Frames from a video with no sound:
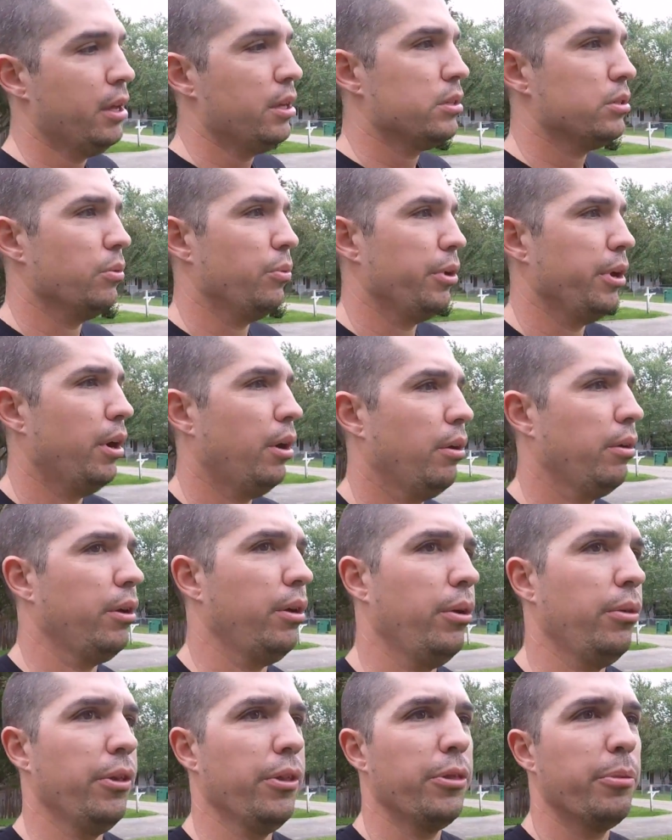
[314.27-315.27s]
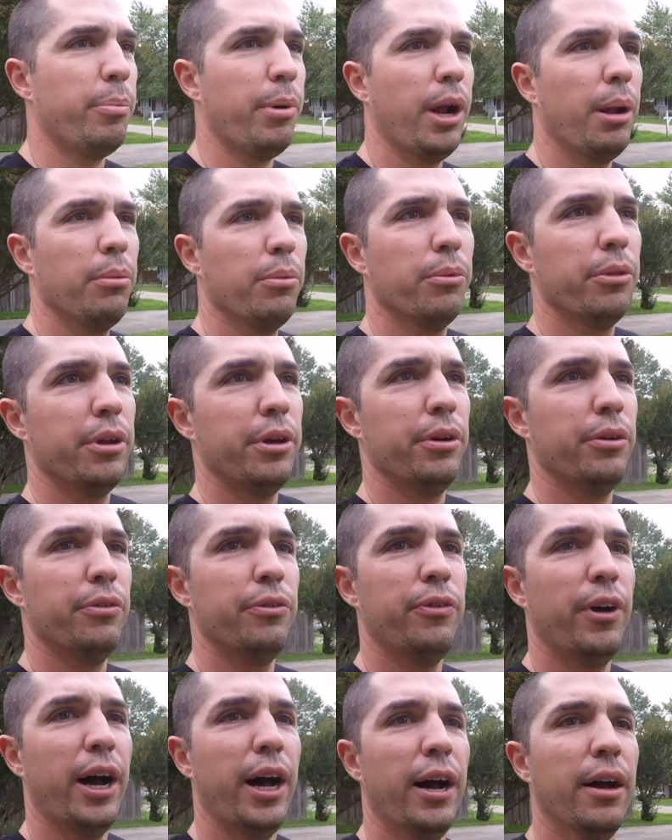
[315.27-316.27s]
So we all know that the problem with the Hero
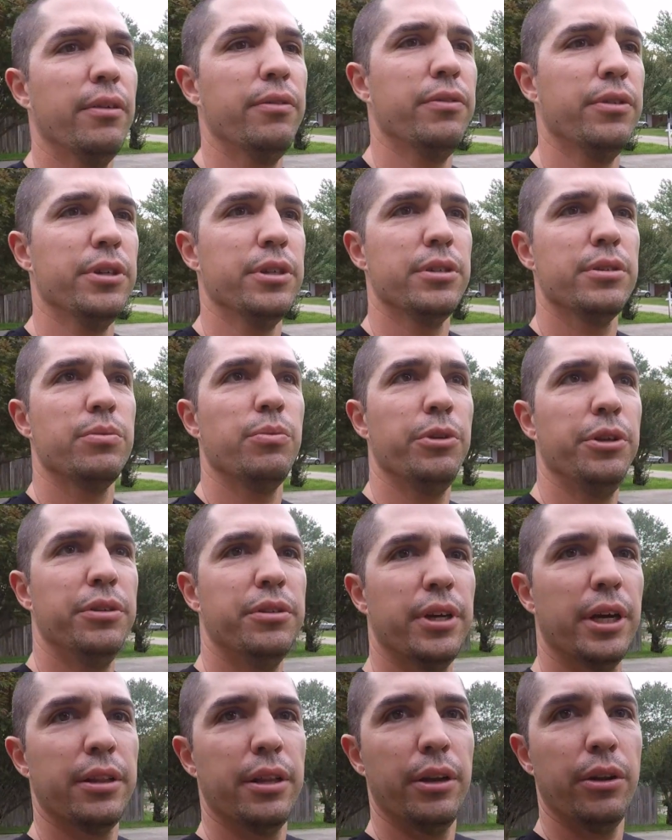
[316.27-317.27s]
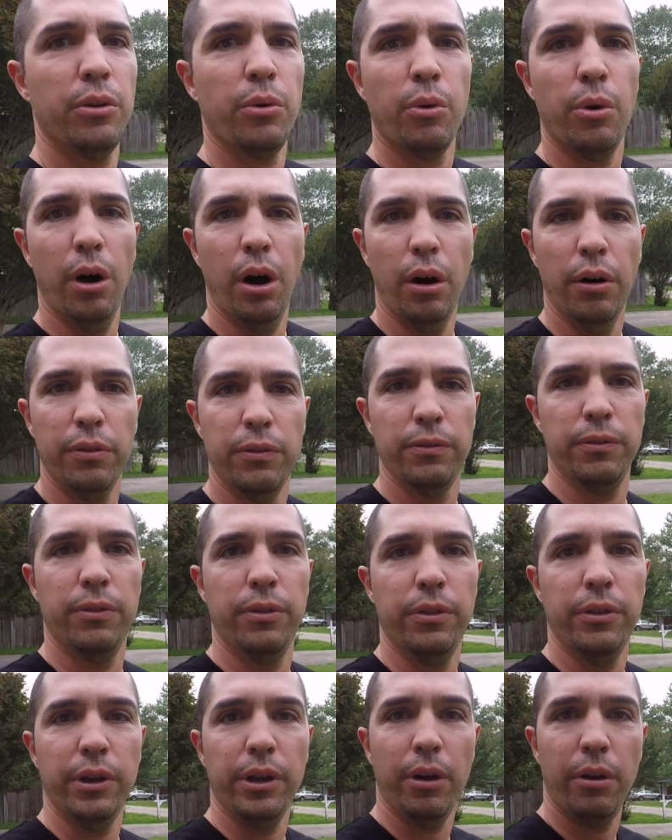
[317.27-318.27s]
5 is when you take that door off,
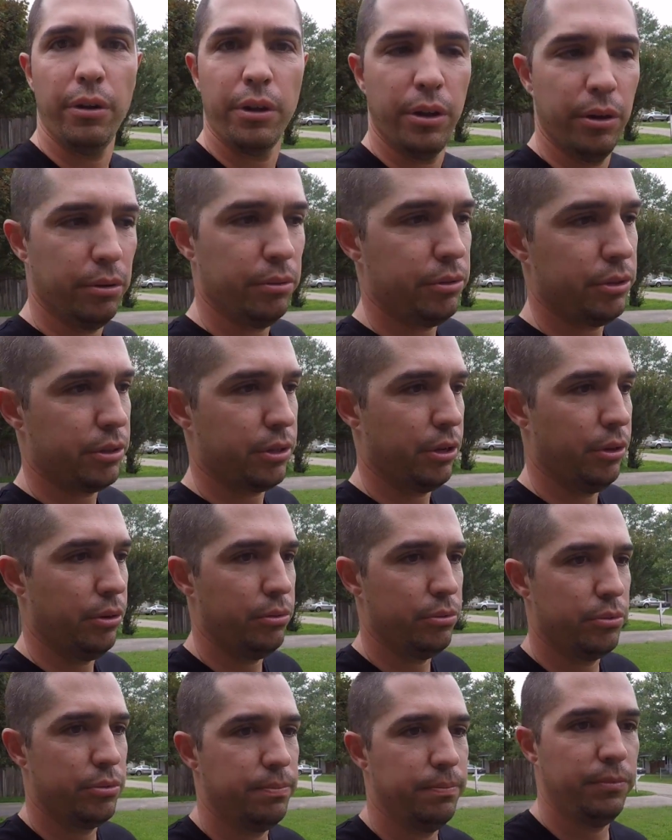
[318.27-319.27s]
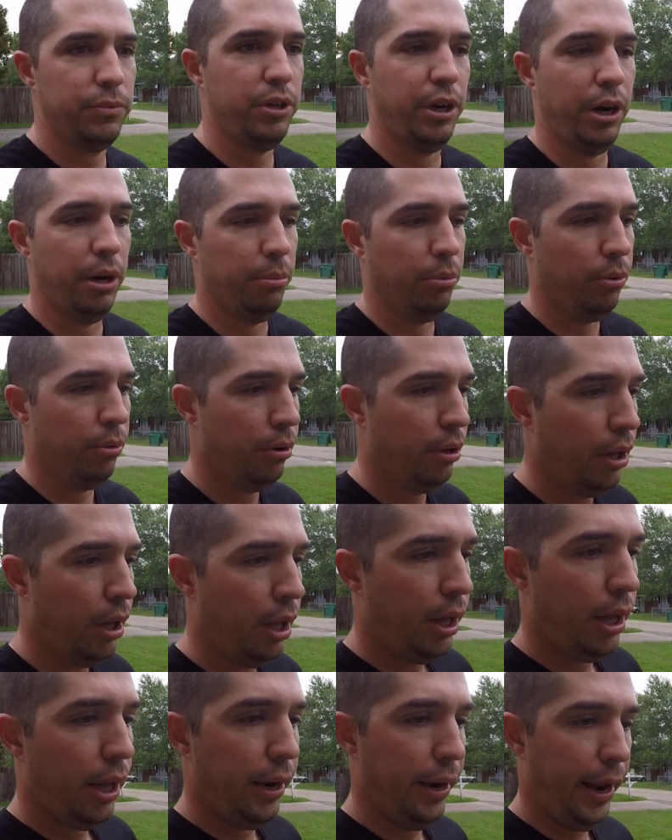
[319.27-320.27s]
the audio just goes terrible.
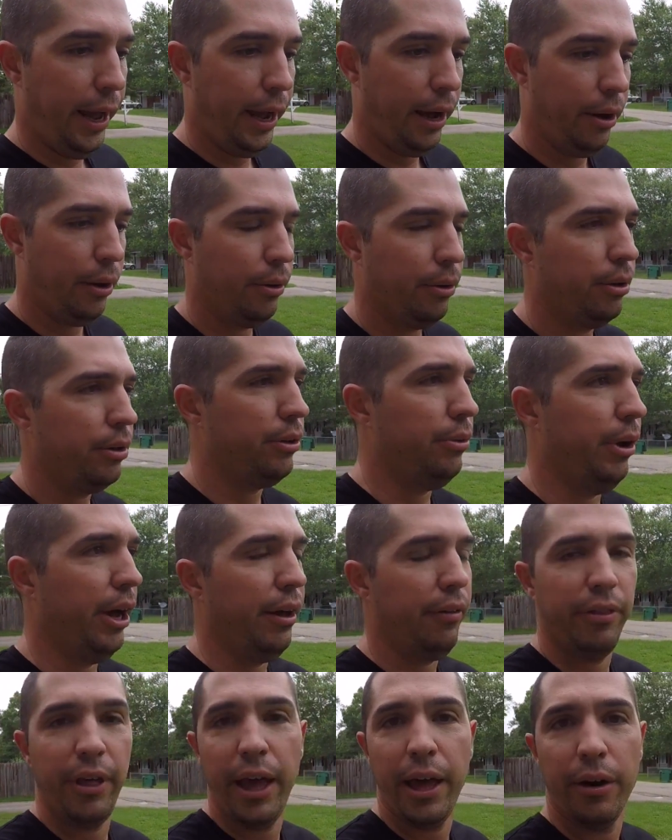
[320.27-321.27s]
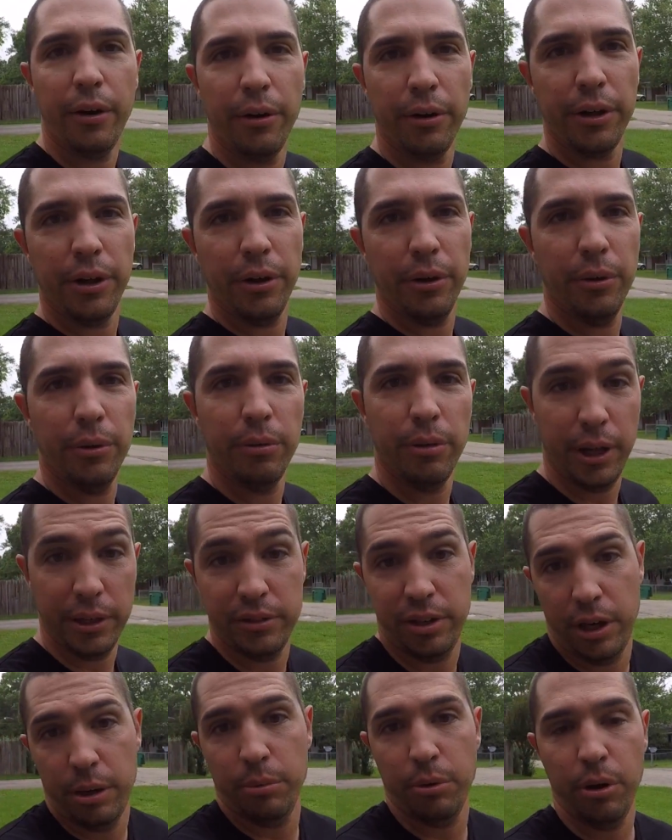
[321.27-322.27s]
And now you have that audio, that
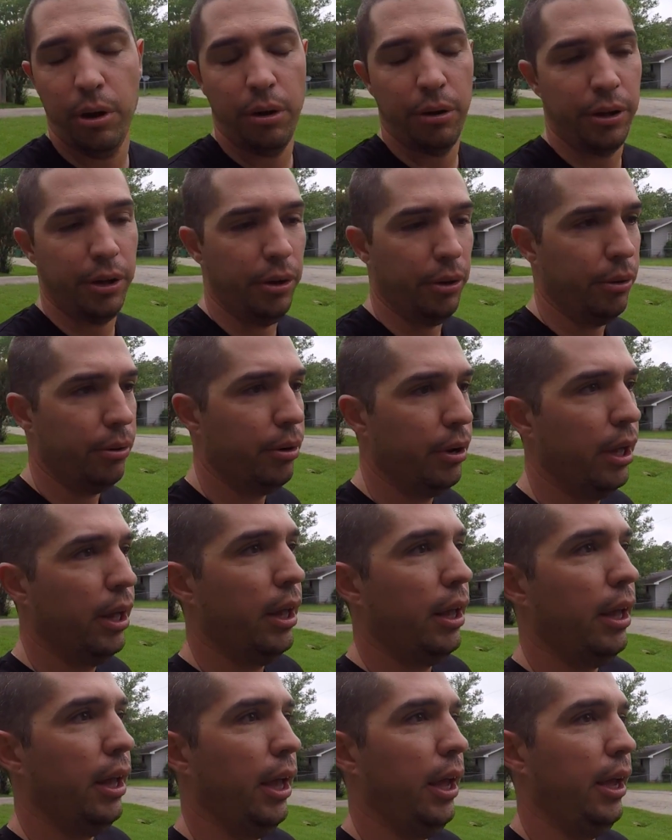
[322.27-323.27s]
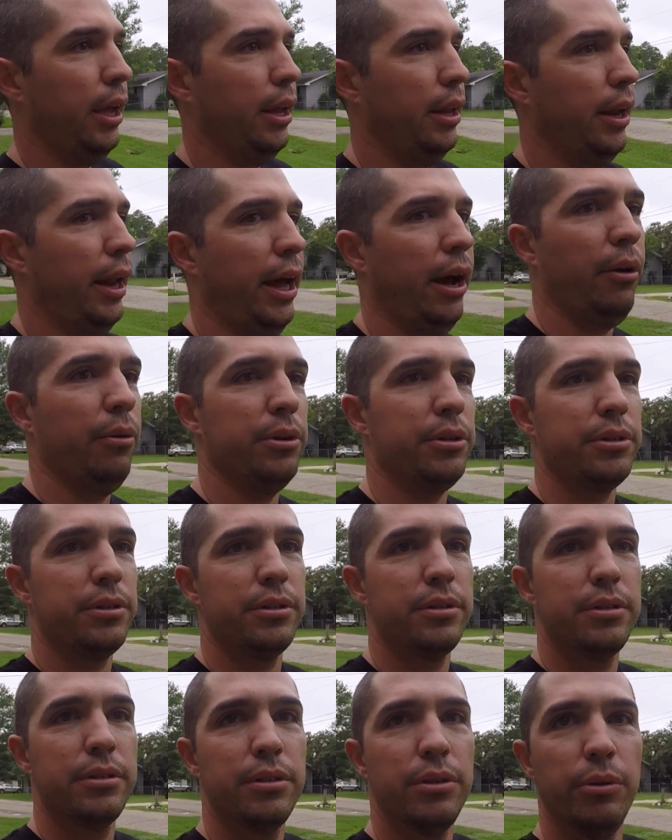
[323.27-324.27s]
terrible audio, and now
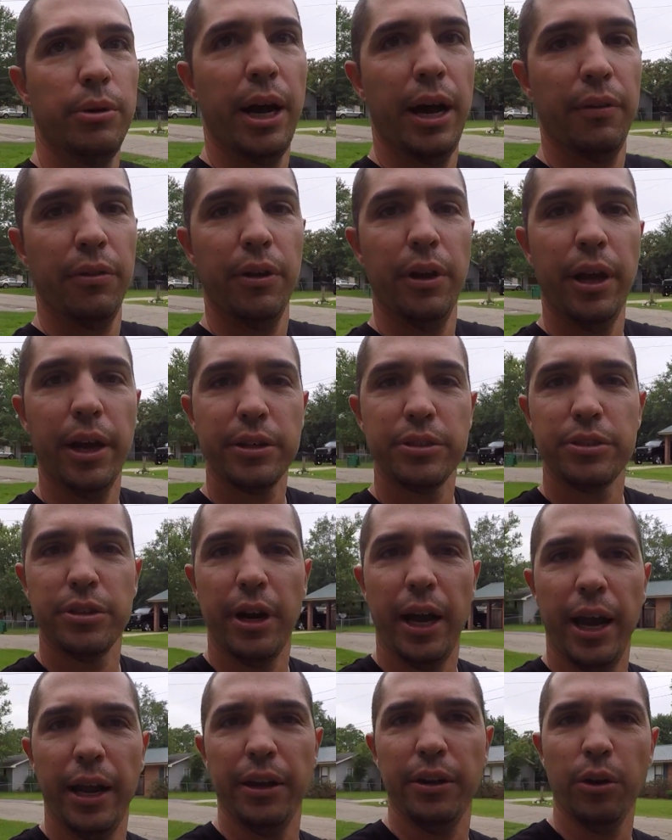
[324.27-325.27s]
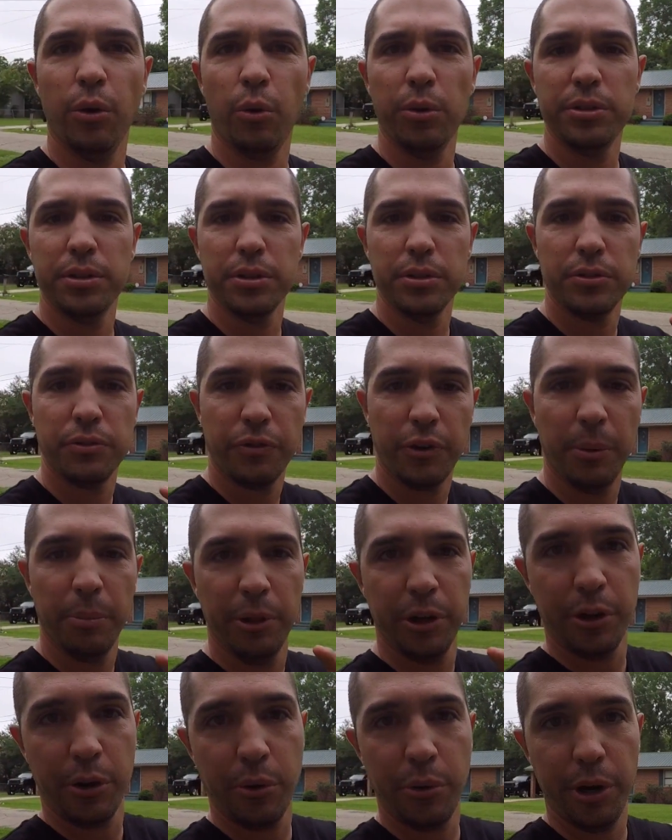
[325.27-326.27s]
you have the extra added noises from
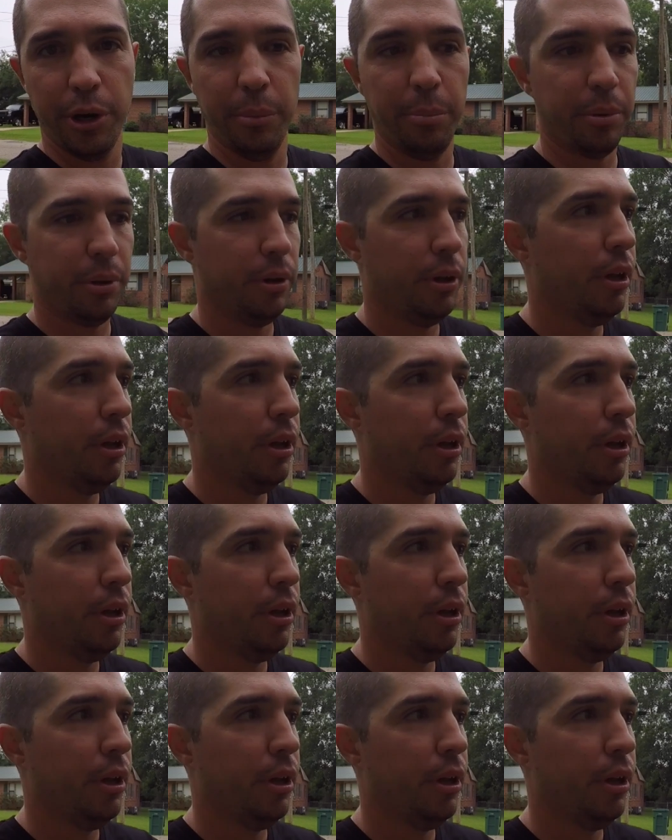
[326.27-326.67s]
the grip.